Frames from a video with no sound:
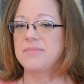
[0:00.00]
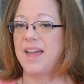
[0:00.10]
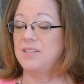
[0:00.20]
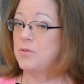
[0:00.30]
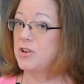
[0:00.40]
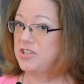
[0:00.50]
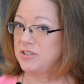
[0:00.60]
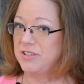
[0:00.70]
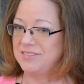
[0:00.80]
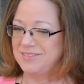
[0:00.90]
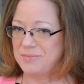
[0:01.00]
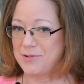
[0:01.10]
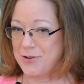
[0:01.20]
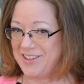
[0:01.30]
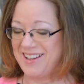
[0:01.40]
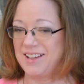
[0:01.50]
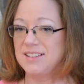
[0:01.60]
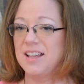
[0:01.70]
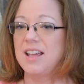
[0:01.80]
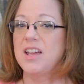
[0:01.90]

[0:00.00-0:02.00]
Had 4 children before that.